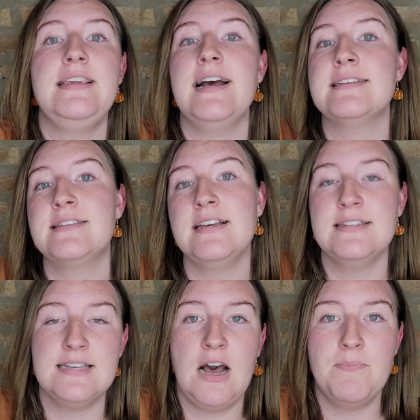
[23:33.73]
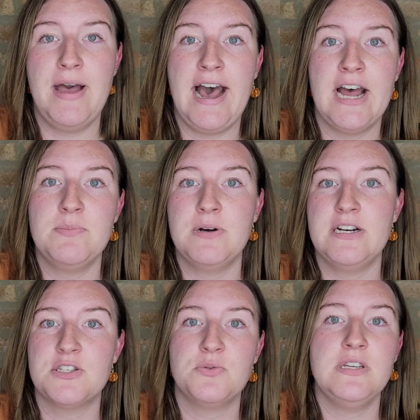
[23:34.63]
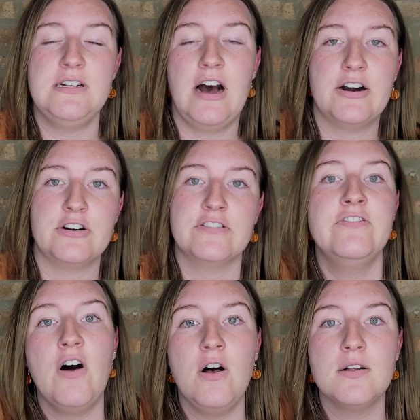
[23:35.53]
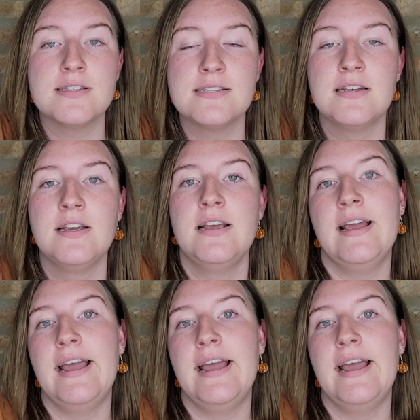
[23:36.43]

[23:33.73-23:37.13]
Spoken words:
Yes, things got bad, but it's really not her fault.